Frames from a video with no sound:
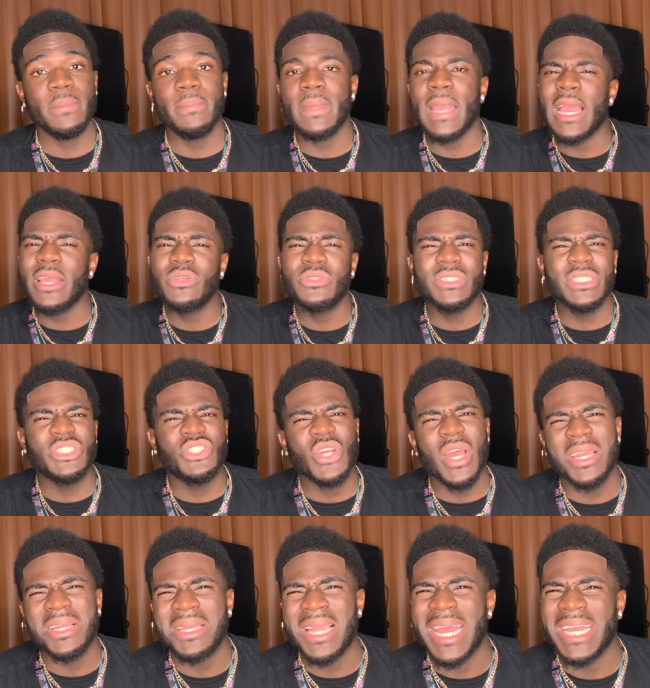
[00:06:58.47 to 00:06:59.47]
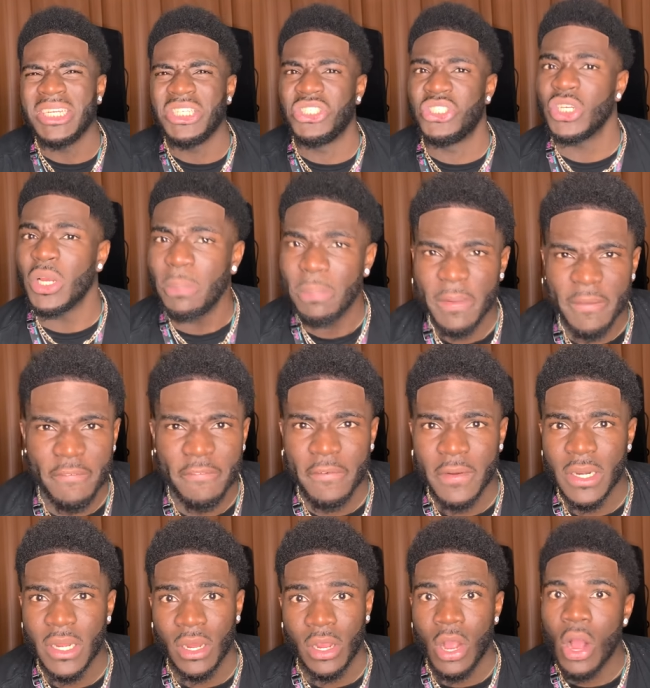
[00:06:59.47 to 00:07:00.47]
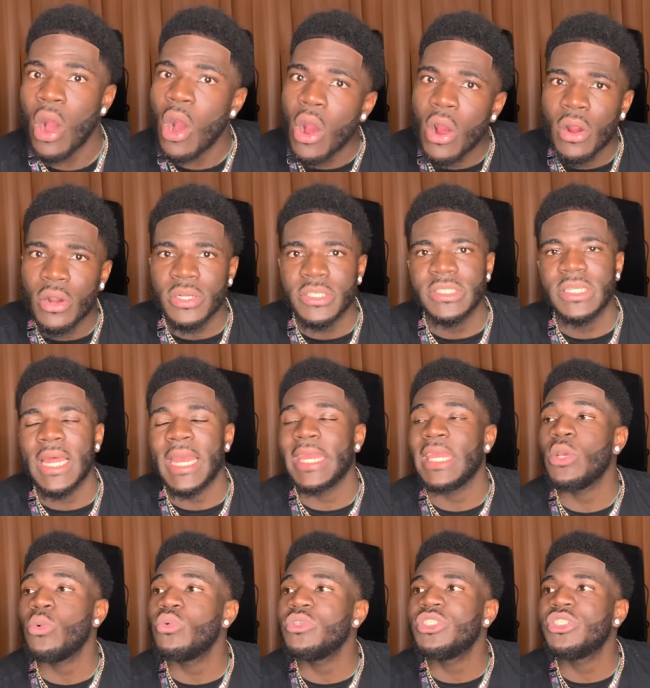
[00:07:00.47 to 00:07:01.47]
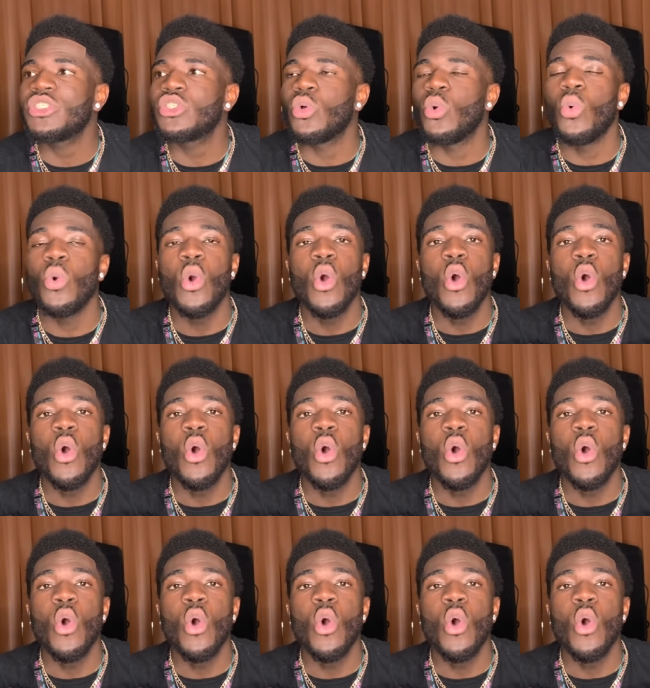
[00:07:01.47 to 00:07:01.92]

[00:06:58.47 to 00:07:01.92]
me? I used to try to like jump in front of cars. Like it was just a